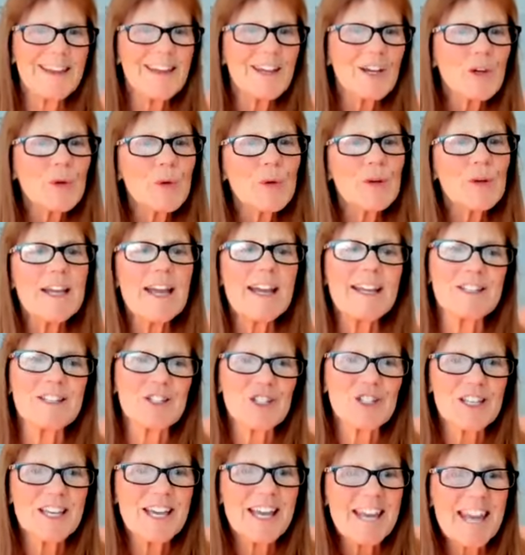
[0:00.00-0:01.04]
it
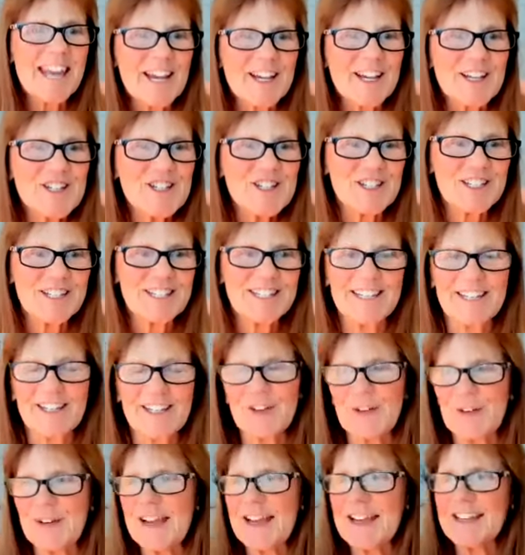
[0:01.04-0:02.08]
creates connection, it
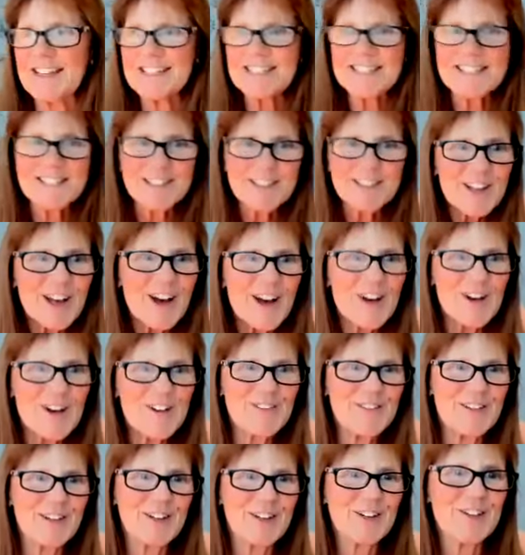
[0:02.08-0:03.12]
creates
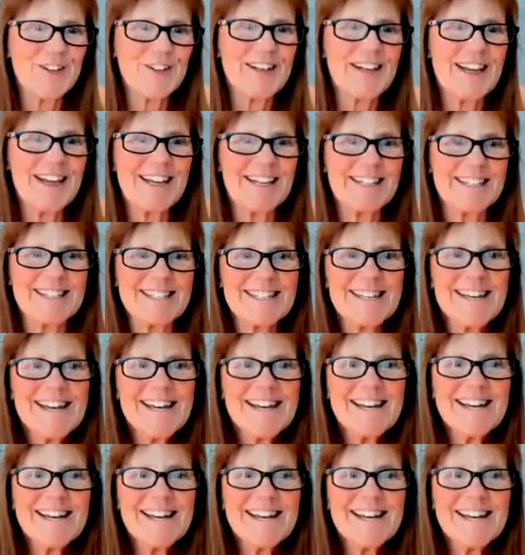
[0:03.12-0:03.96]
love, it creates